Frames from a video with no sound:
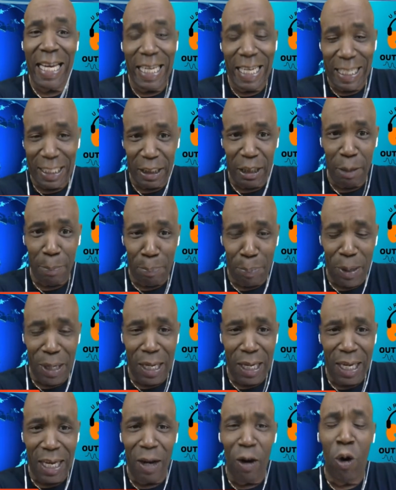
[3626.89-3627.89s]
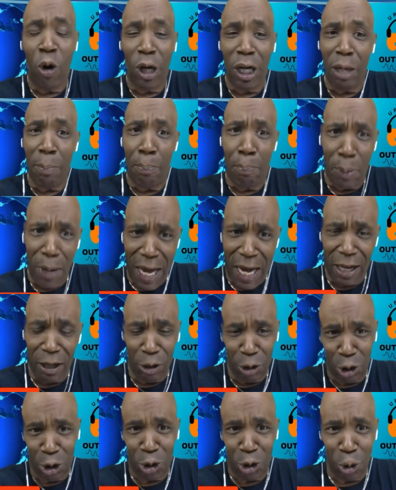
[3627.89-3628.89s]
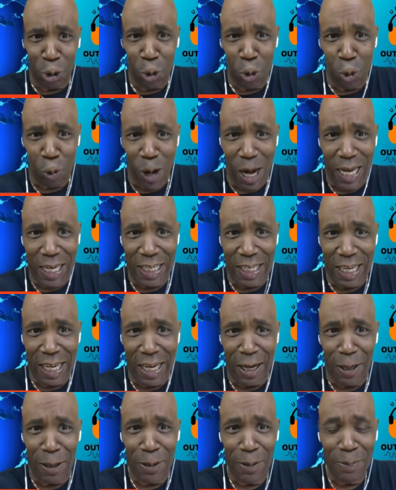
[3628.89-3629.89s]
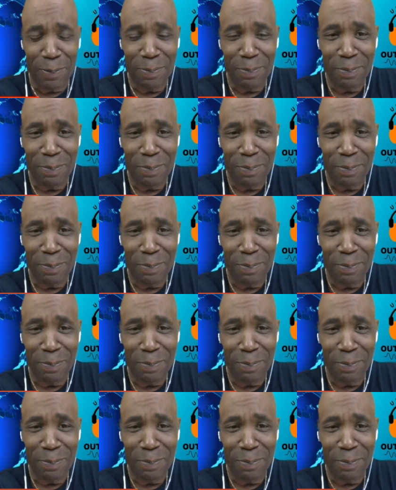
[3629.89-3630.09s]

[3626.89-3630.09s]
needs to be on a pedestal right now,